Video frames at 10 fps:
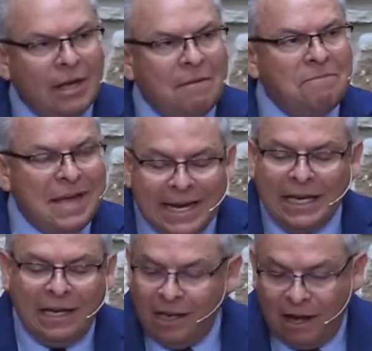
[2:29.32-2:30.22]

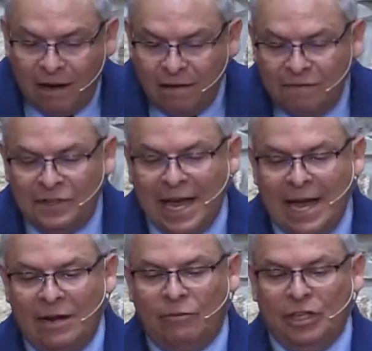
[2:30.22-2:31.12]
Many loved
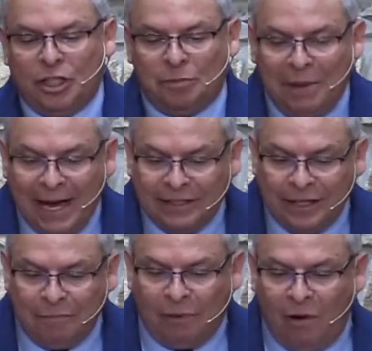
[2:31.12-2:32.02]
and
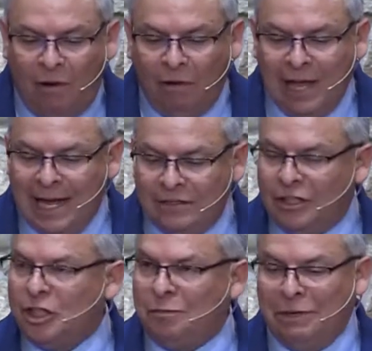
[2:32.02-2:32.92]
respected Paul as
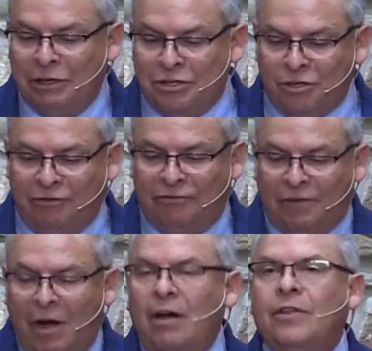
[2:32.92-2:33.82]
their spiritual
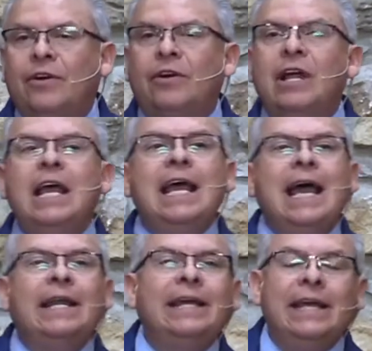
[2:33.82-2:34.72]
father,
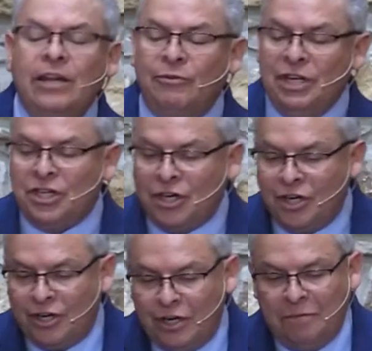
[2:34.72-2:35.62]
and in
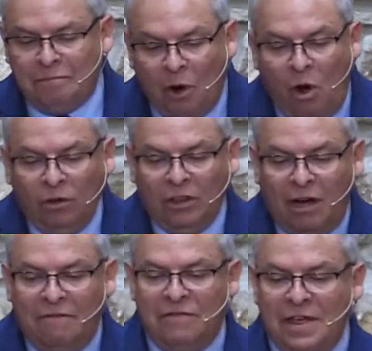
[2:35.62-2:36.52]
return, Paul
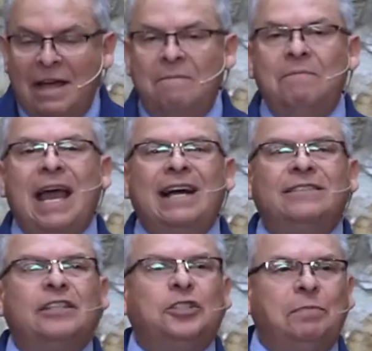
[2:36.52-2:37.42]
loved them
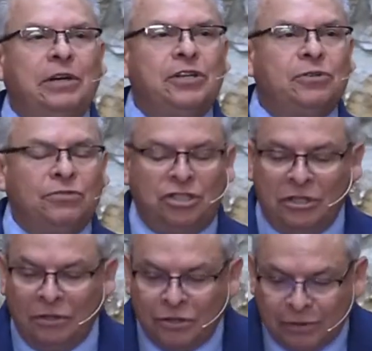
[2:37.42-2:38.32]
as spiritual
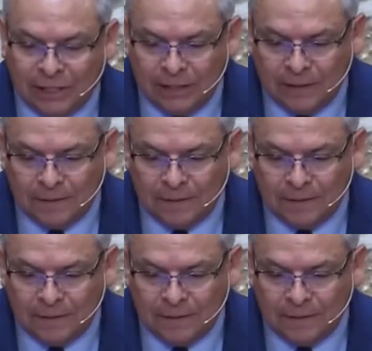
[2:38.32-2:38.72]
children.